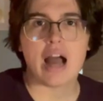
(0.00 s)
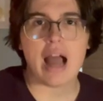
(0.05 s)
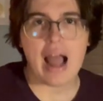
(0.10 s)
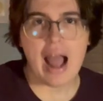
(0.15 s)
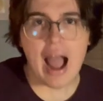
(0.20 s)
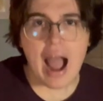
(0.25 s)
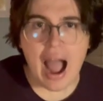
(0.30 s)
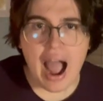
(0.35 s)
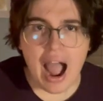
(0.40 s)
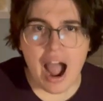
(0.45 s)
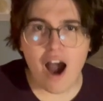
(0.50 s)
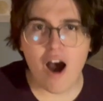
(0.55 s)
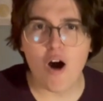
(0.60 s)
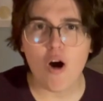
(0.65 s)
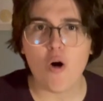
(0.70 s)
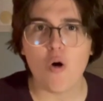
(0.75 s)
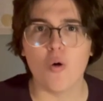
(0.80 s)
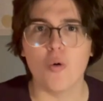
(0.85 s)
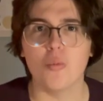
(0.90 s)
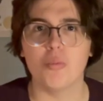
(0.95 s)

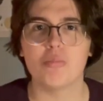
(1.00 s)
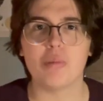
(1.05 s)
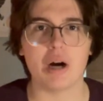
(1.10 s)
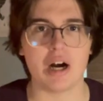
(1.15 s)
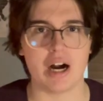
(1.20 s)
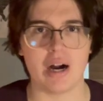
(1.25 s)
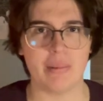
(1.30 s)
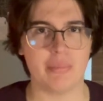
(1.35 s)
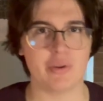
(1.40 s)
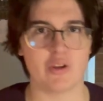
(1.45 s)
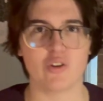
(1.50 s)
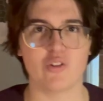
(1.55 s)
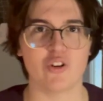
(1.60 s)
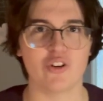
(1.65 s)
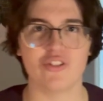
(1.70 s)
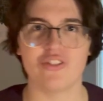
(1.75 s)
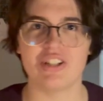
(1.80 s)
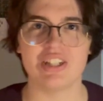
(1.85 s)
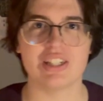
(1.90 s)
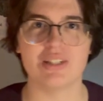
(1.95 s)
how
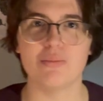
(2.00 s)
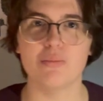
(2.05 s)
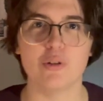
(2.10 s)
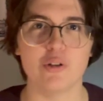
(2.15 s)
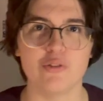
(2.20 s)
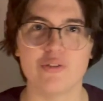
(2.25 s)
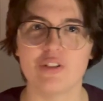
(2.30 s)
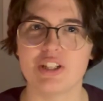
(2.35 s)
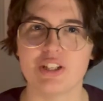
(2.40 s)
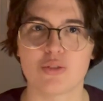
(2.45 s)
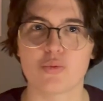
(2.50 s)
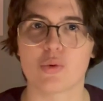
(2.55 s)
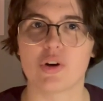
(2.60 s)
popular these movies